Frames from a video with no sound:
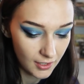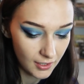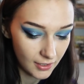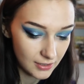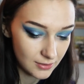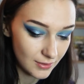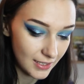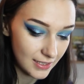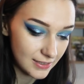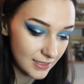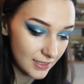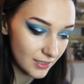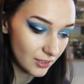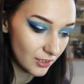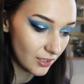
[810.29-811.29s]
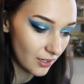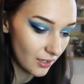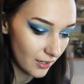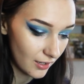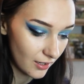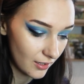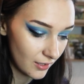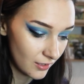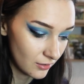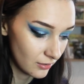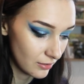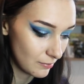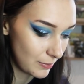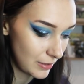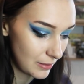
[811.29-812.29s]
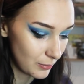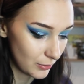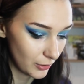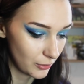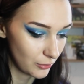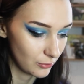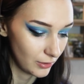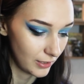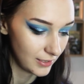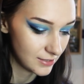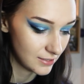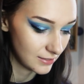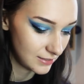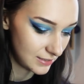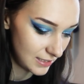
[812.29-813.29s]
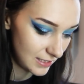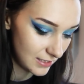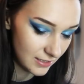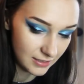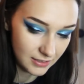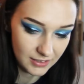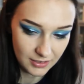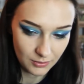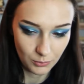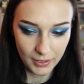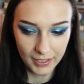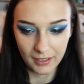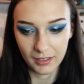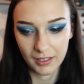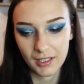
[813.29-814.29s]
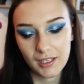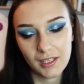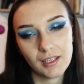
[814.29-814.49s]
Because when I did look at all the people who, like, succeeded and did well,